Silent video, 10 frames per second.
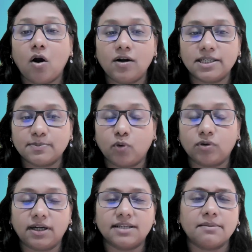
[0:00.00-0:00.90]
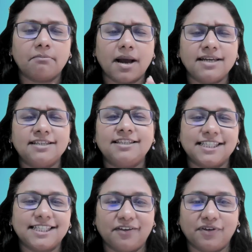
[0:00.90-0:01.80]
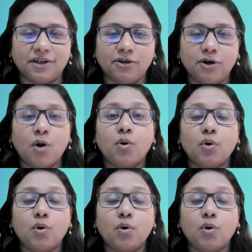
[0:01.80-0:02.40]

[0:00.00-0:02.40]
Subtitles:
God is portrayed as a mighty savior